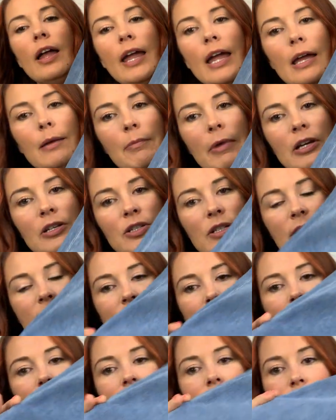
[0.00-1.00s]
hem, I should
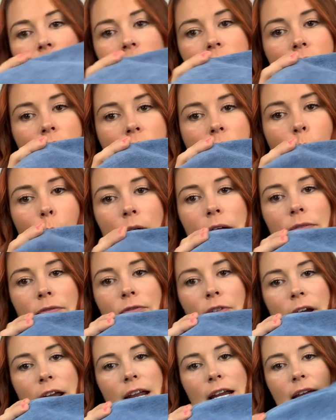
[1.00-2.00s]
say, because it's not quite
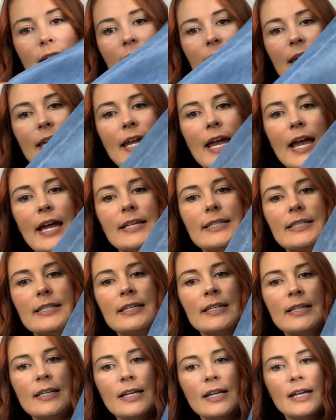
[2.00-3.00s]
frayed yet.
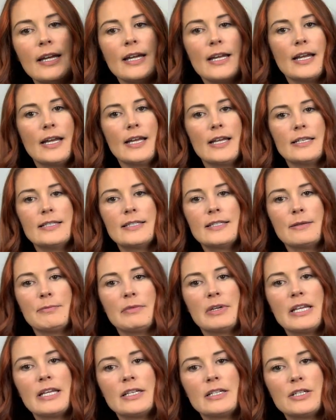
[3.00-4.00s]
And
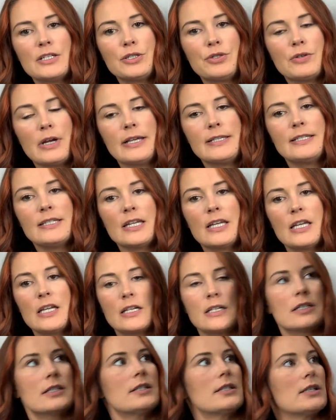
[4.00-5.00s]
some knee
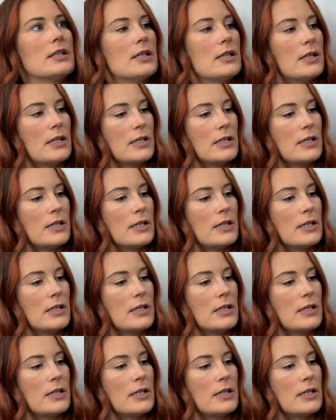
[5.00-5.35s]
distressings,